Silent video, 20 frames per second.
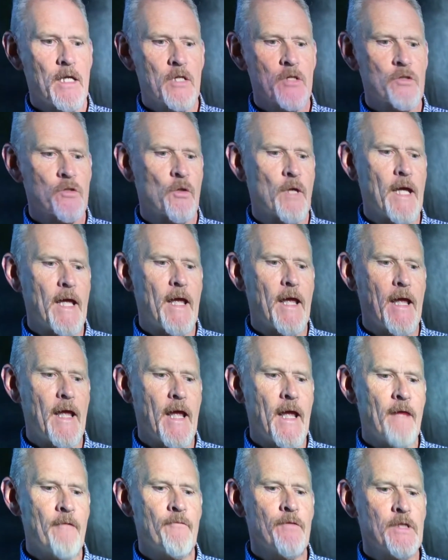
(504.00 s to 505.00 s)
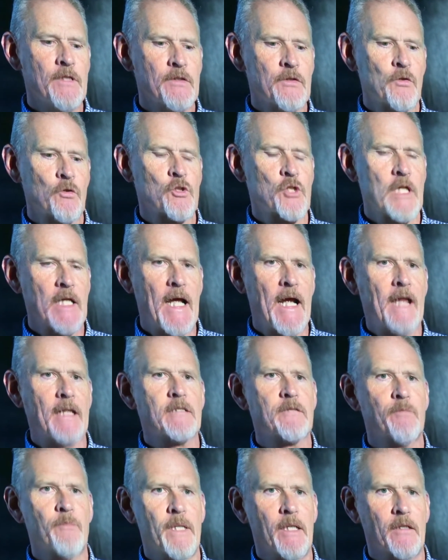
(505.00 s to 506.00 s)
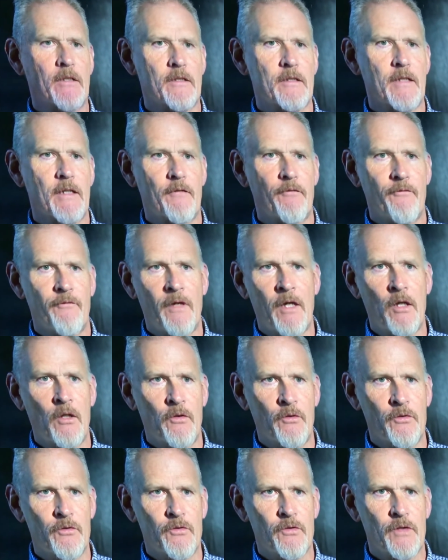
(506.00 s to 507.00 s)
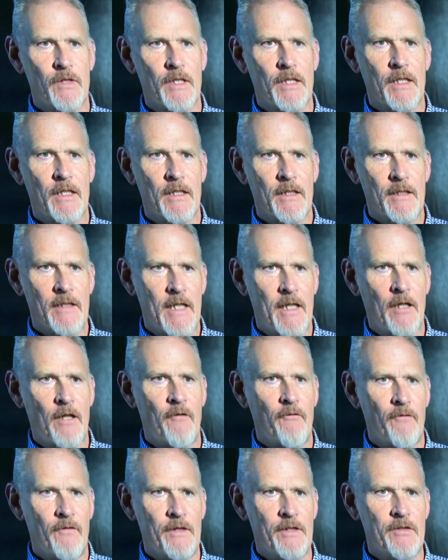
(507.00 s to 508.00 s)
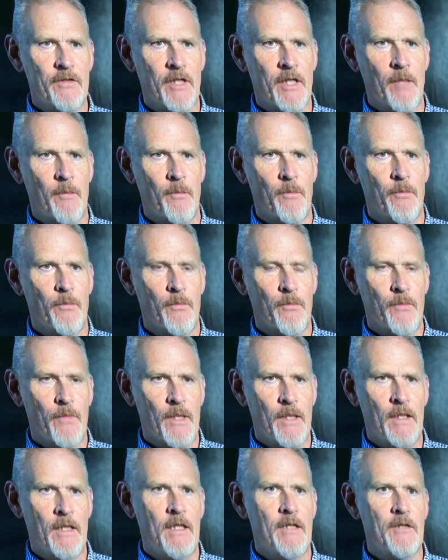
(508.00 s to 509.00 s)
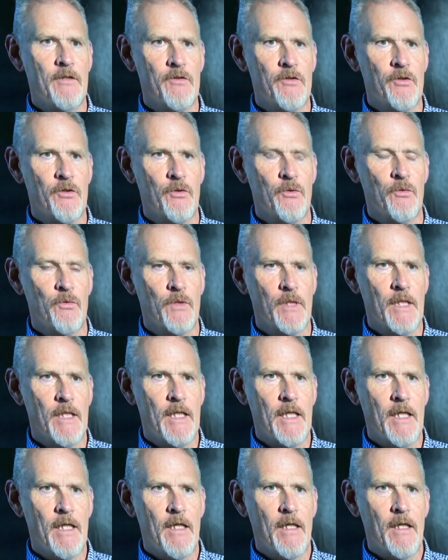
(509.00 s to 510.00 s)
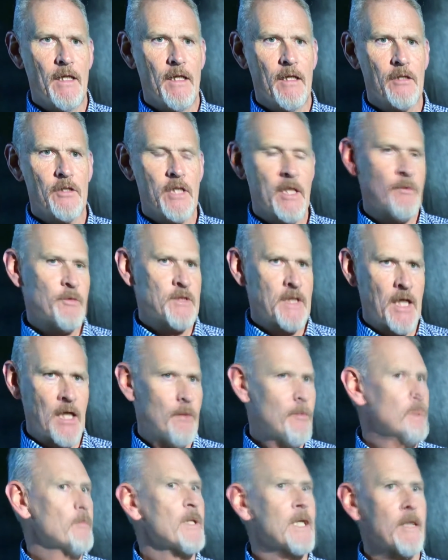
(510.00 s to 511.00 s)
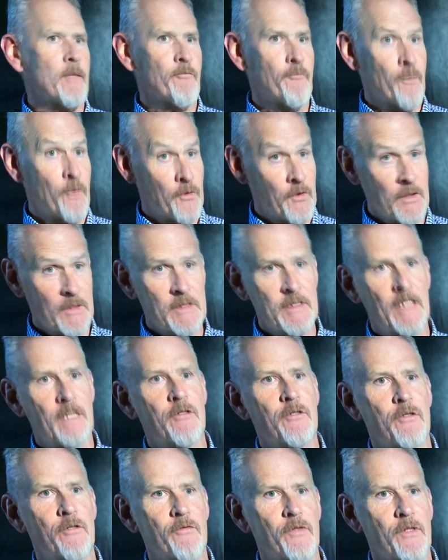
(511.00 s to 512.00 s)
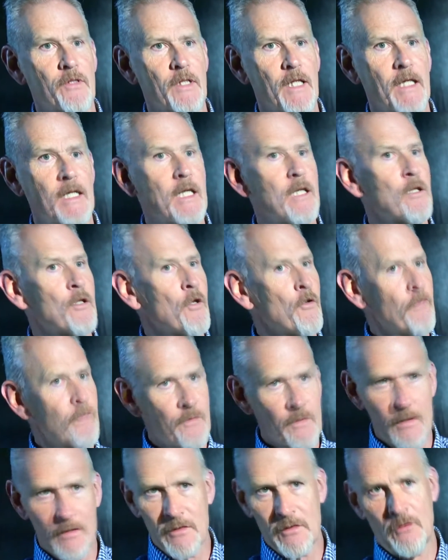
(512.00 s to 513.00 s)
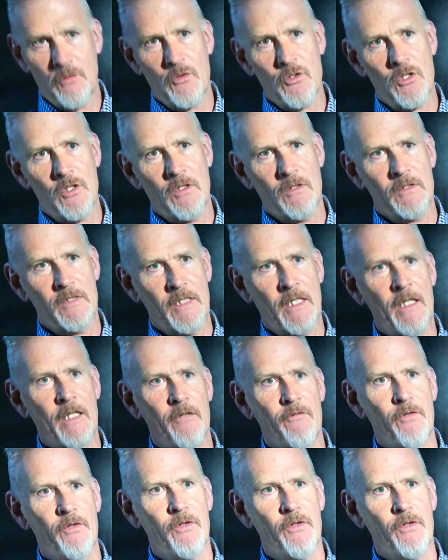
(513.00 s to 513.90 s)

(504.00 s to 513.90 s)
So every social aspect that followed that Offaly team in 82, Seamus Darby became front and centre of it, and he loved the social side of